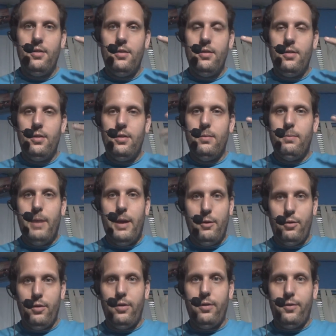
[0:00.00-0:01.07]
petrol
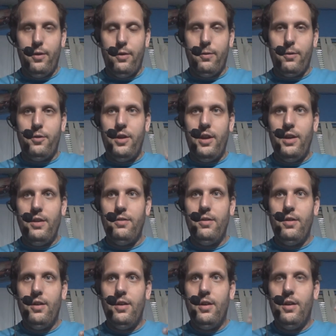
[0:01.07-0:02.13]
if you're overseas,
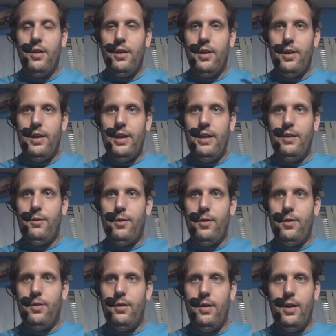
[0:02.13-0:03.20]
diesel,
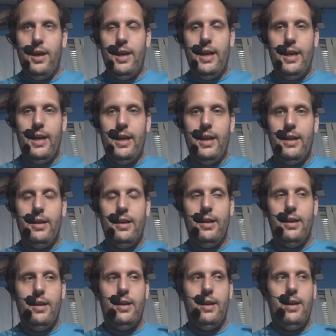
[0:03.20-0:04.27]
and
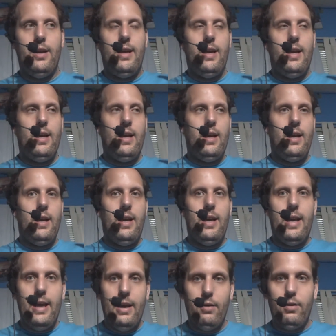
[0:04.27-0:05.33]

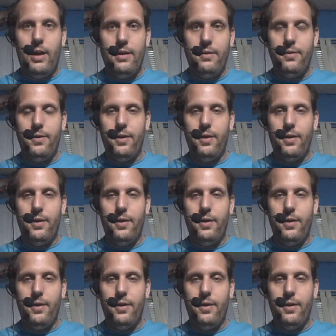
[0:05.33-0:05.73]
airline fuel.